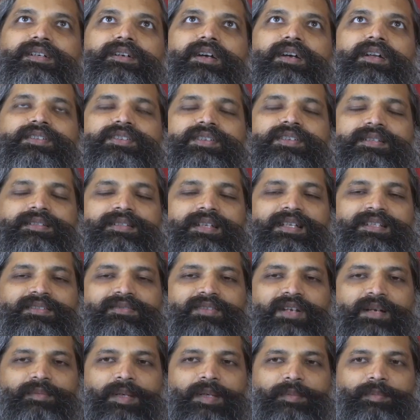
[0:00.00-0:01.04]

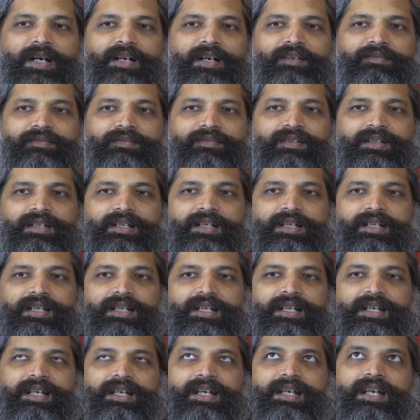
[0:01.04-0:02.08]
consciousness from above,
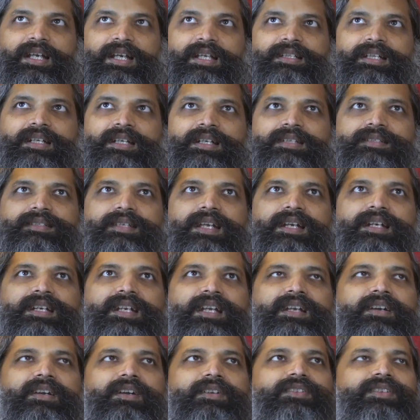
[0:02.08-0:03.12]
the
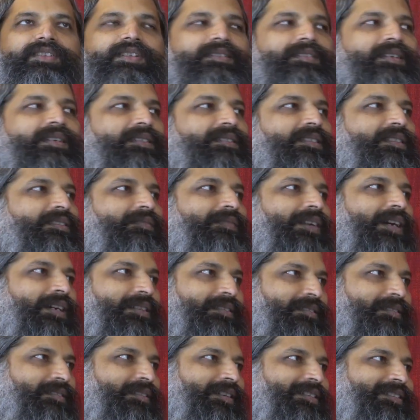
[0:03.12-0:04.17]
descending consciousness is
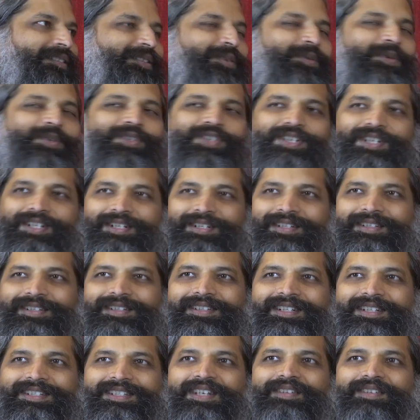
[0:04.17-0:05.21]
vast. It's the ocean.
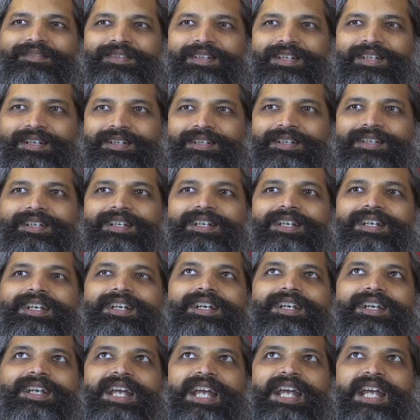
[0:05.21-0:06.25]
It's infinite.
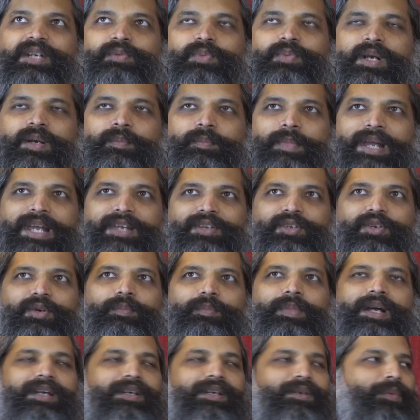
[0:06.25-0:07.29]
It will make your
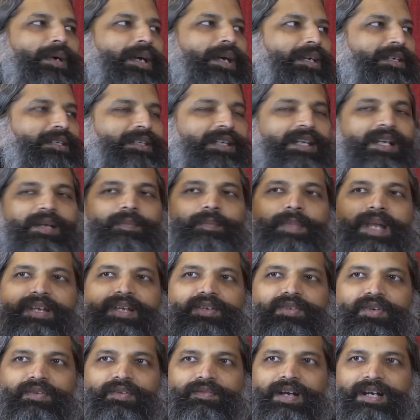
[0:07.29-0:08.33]
mind wide. It will
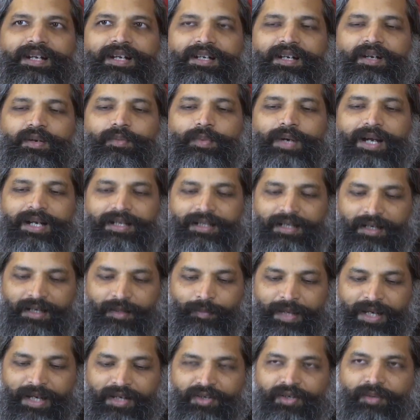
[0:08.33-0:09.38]
make your vital wide. It
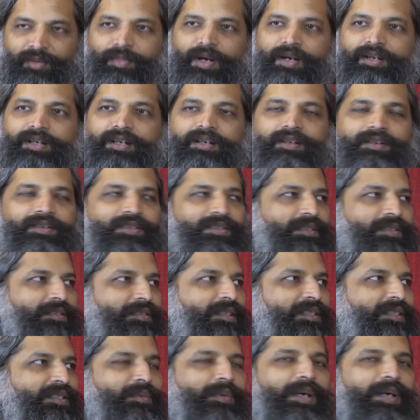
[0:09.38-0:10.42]
will make your body
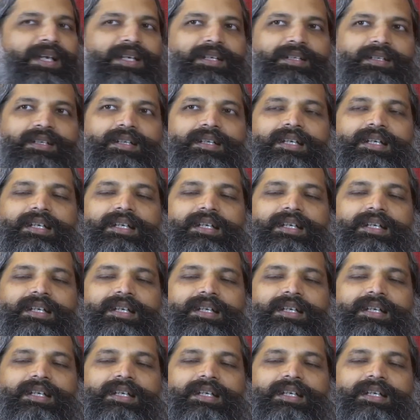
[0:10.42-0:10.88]
consciousness wide.